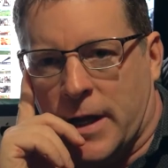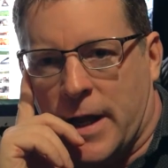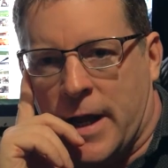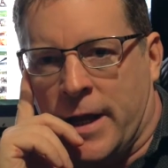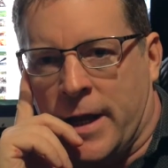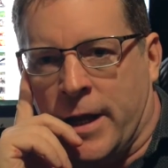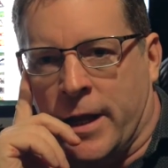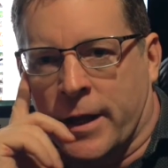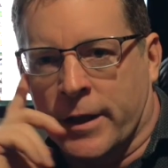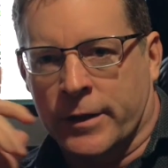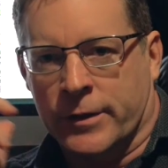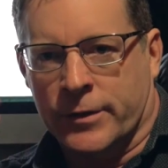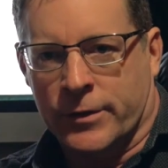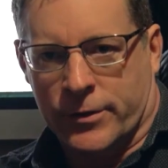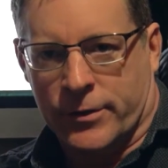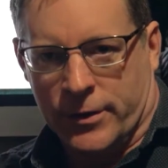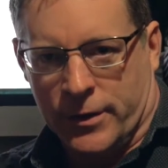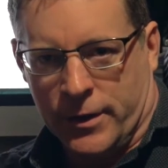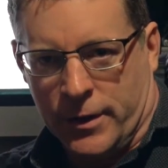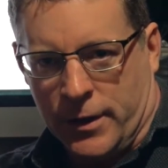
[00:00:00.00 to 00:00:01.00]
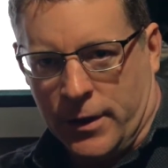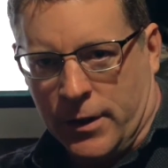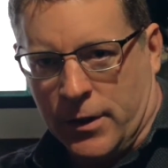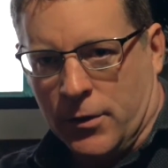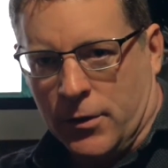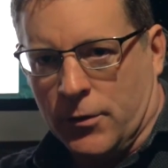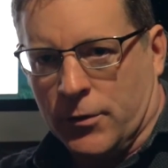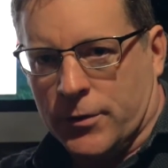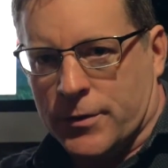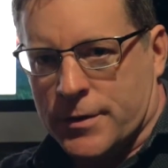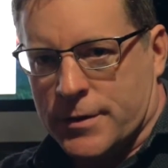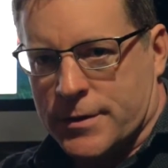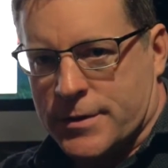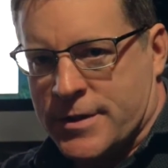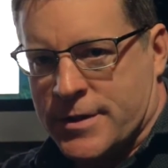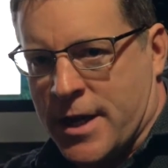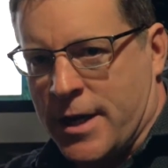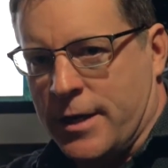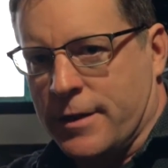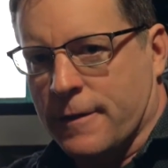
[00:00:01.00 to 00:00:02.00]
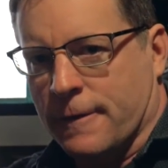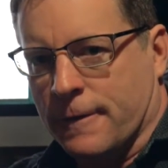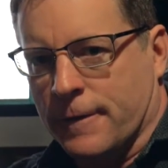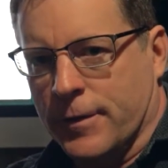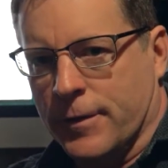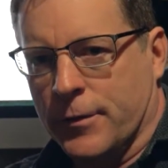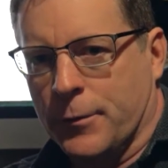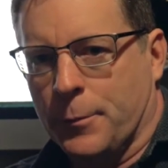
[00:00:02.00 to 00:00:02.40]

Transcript: and take the